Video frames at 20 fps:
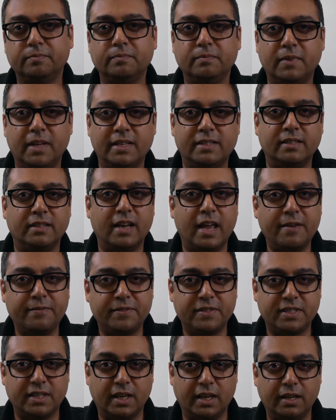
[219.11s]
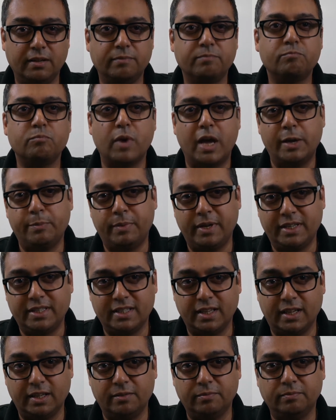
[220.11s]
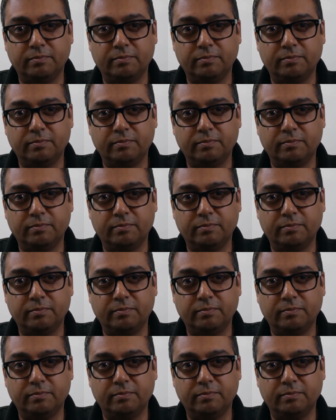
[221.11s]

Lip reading: it's an FC APC.